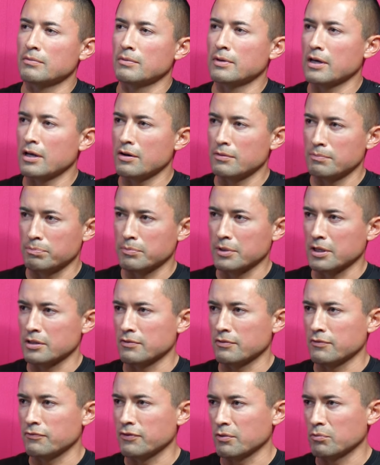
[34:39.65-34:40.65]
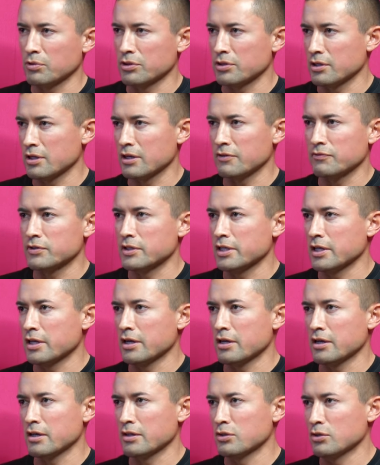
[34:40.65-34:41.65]
had a kind of a fight with the
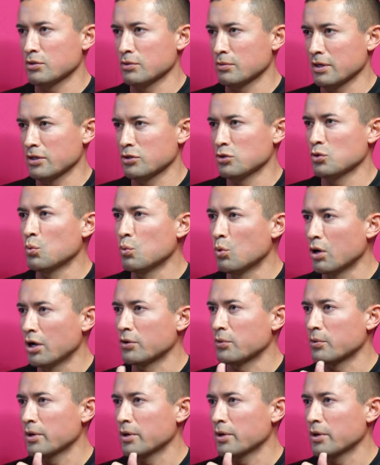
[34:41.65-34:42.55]
FDA, and you and you won,